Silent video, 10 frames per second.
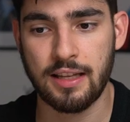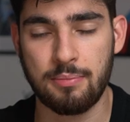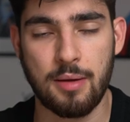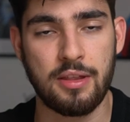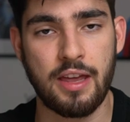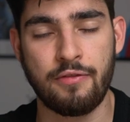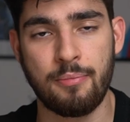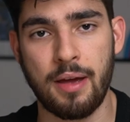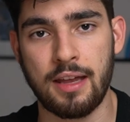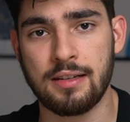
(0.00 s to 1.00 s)
Like maybe they have a
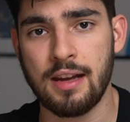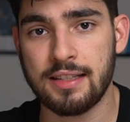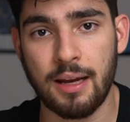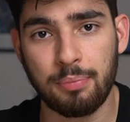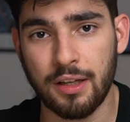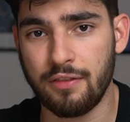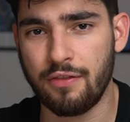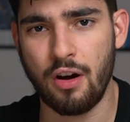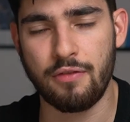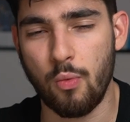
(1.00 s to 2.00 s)
bad template
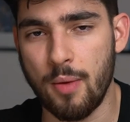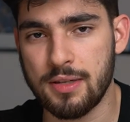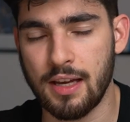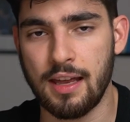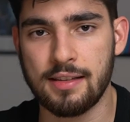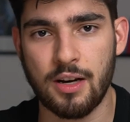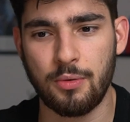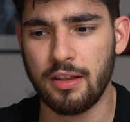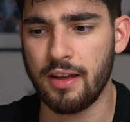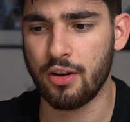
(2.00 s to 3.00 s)
of a website and it's not
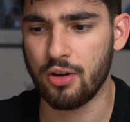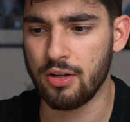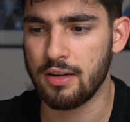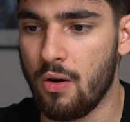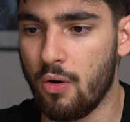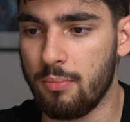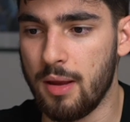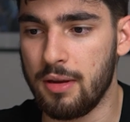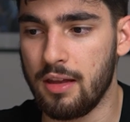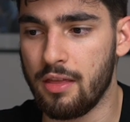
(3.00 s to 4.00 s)
really that good, or
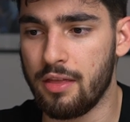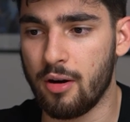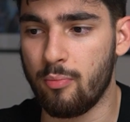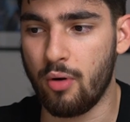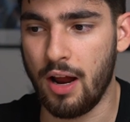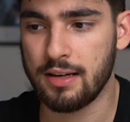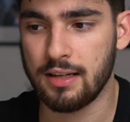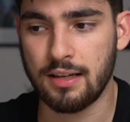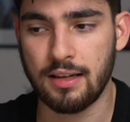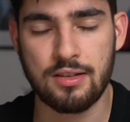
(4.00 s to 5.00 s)
maybe their
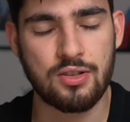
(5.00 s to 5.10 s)
branding is